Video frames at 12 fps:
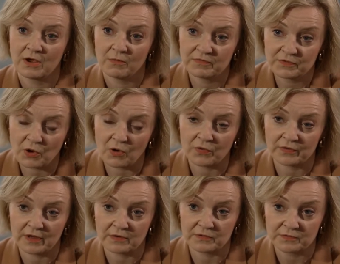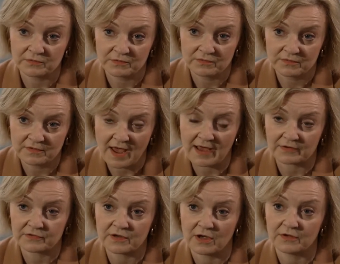We've got those
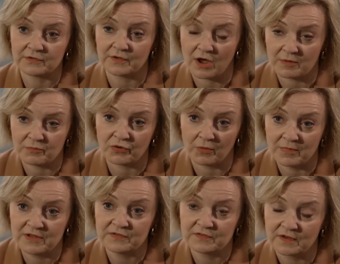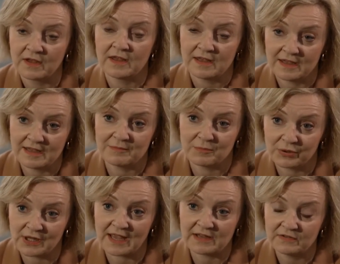tax cuts that I promised in
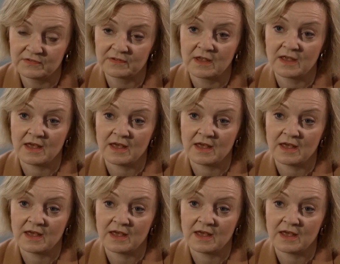place.